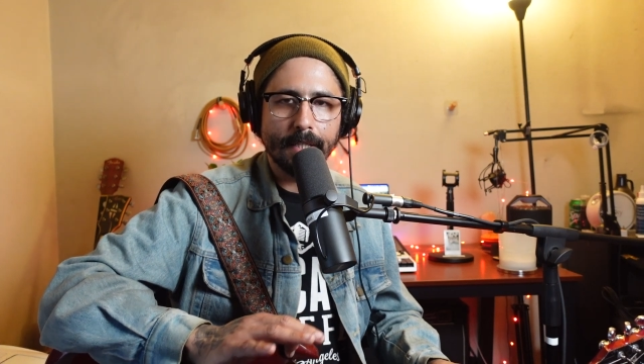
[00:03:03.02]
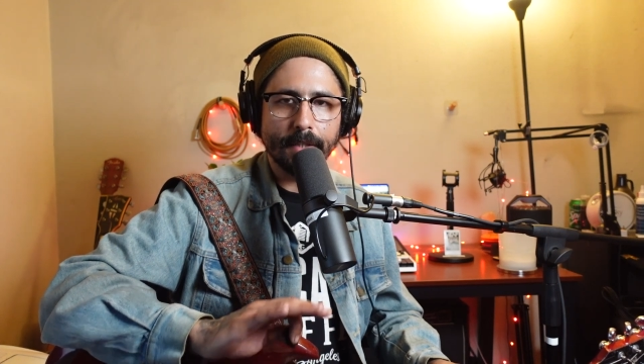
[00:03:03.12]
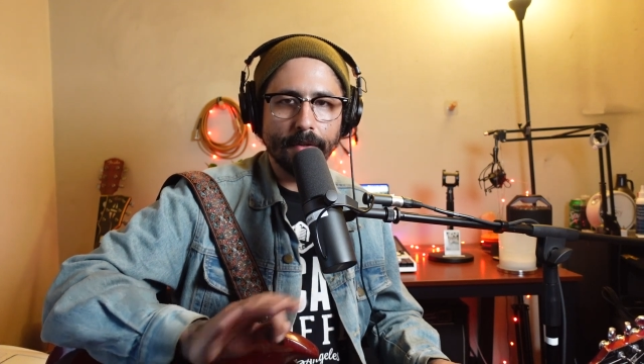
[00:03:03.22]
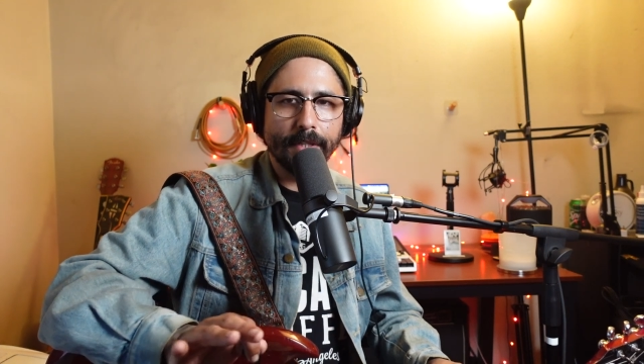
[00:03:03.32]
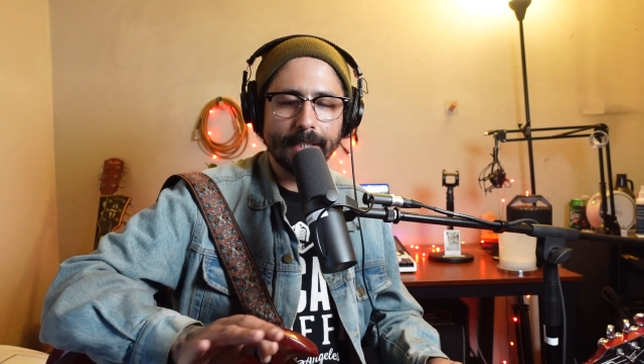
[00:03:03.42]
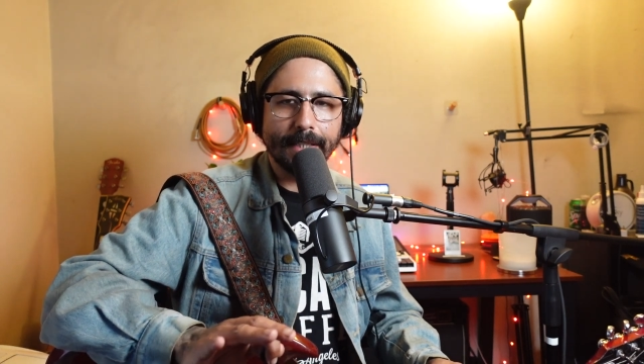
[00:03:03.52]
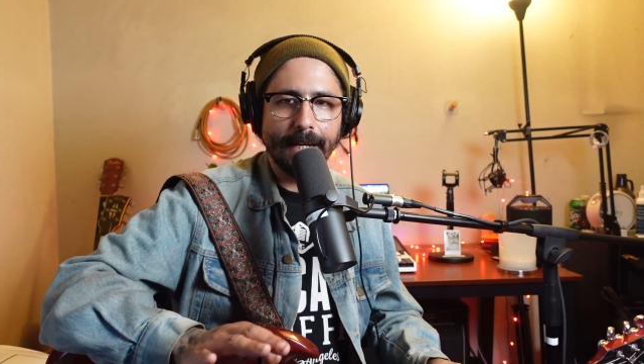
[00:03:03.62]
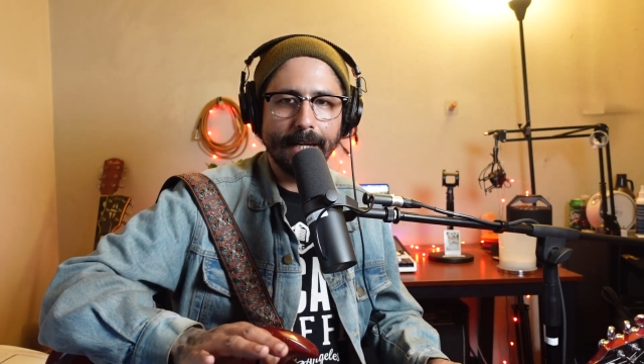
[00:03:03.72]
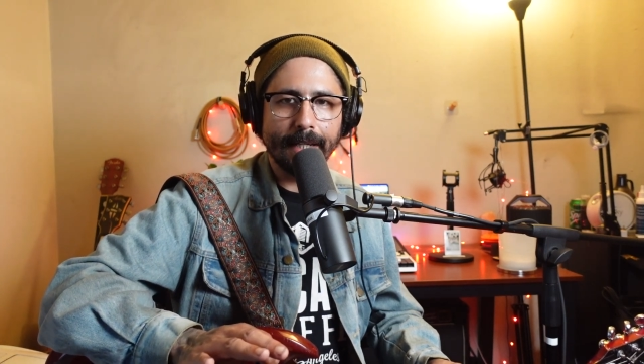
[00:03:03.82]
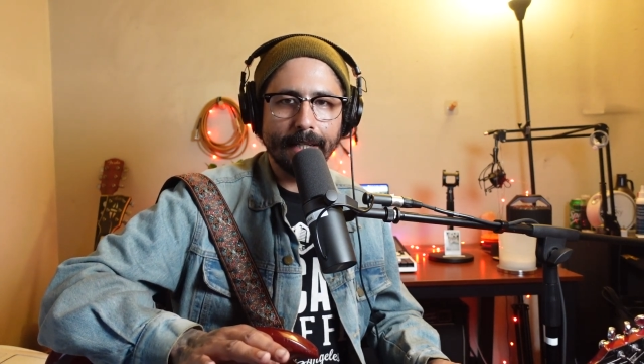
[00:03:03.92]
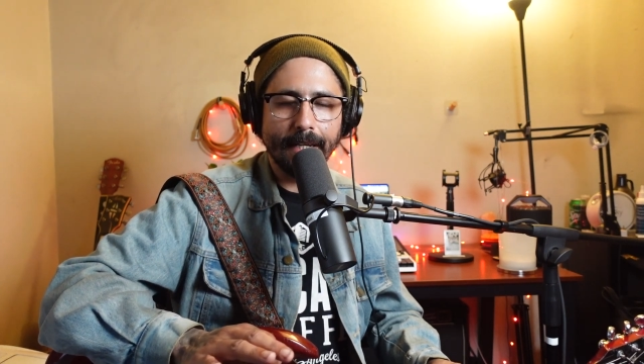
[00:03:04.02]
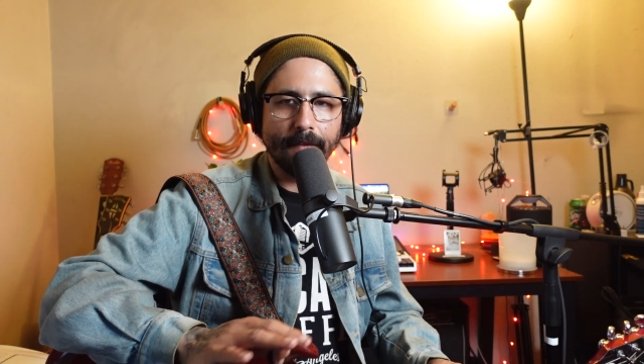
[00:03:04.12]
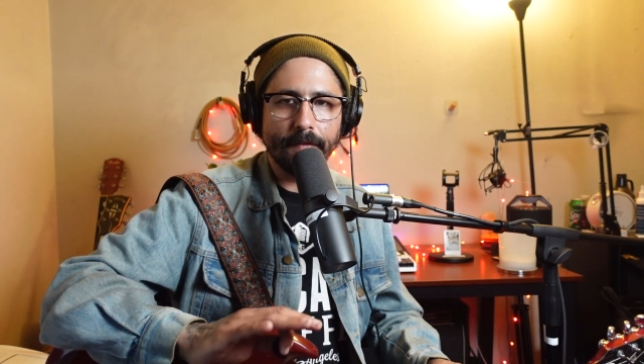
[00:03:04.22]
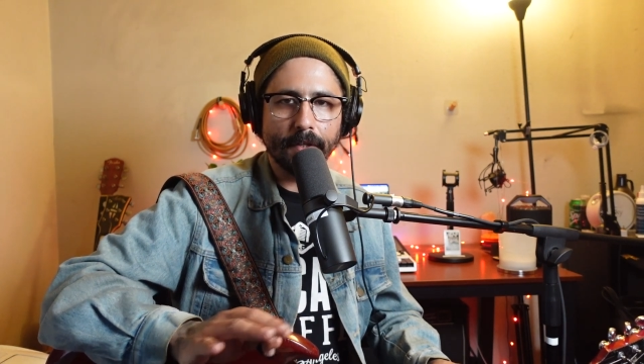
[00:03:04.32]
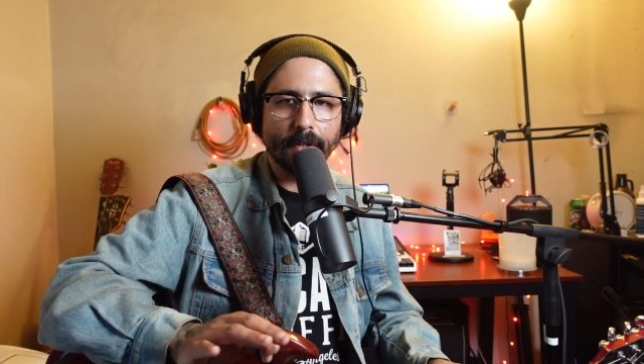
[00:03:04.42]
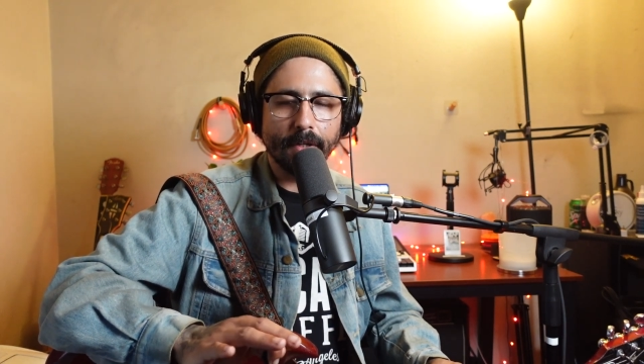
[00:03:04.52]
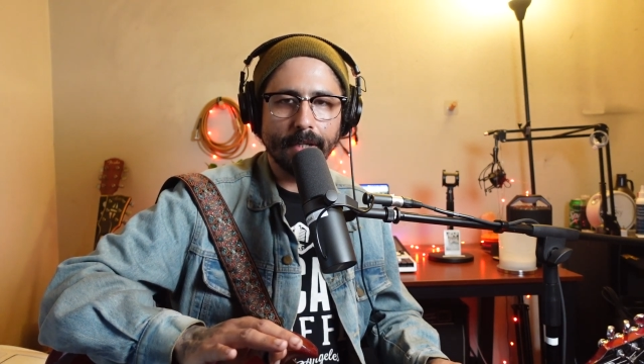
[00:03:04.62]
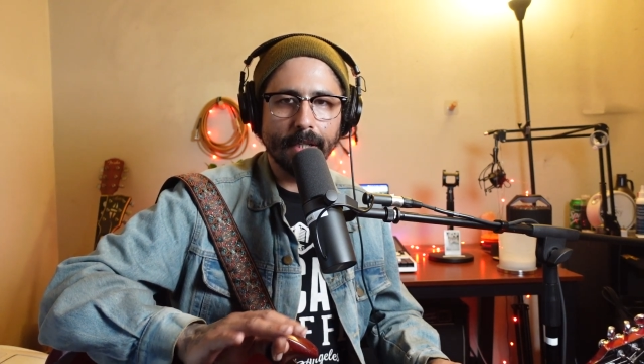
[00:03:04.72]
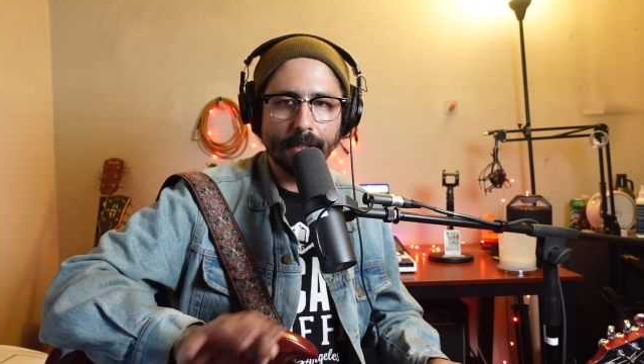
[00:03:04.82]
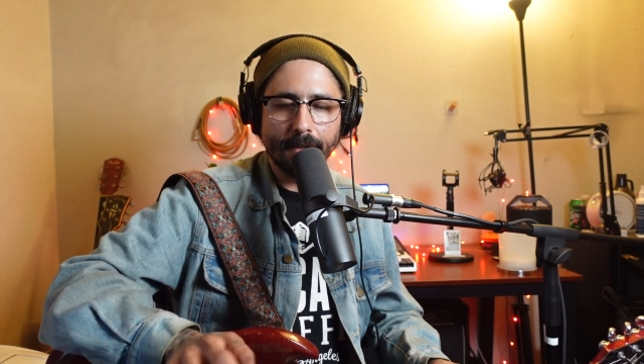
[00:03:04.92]
don't think that if you're
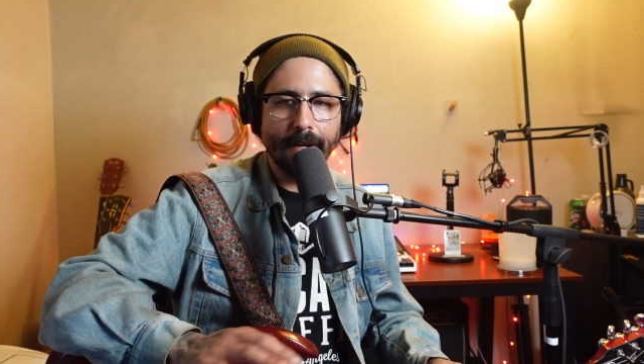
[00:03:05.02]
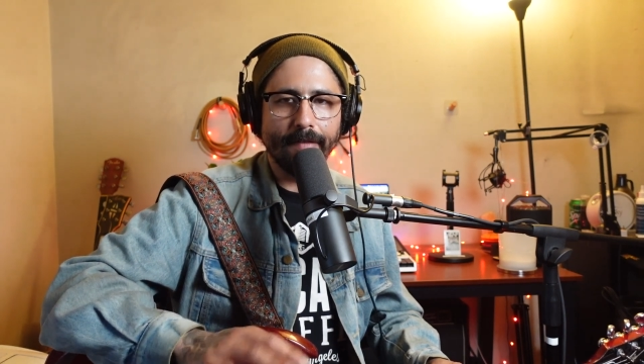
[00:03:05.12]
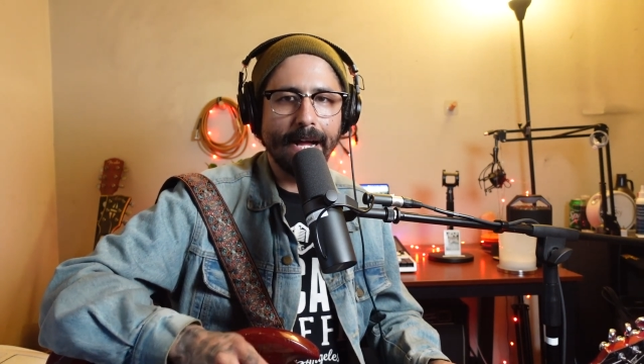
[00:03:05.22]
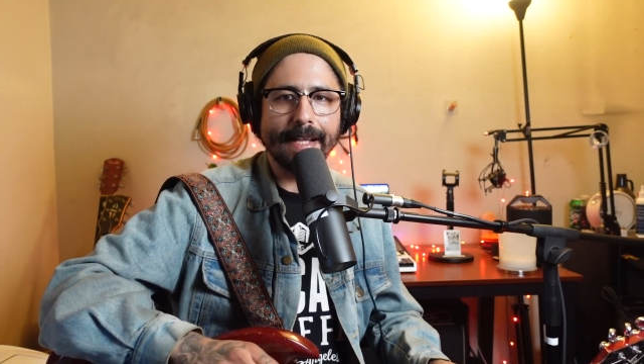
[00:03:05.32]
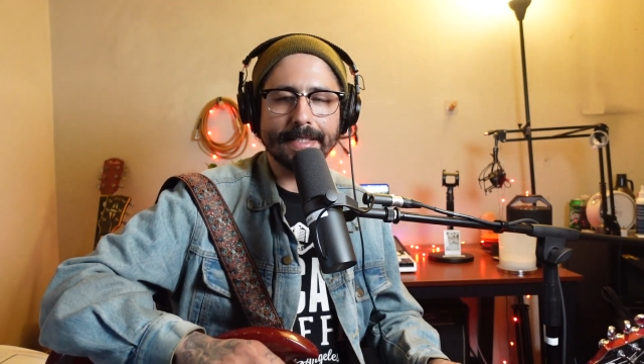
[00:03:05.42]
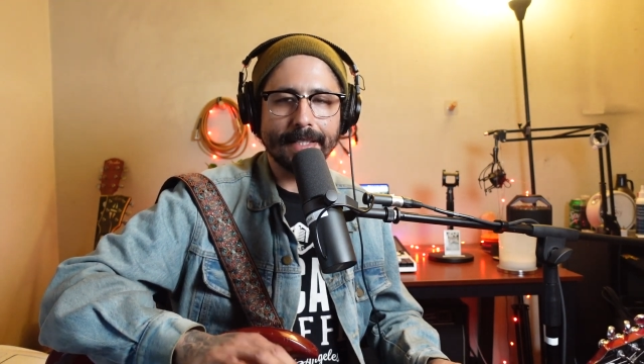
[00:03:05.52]
a little advanced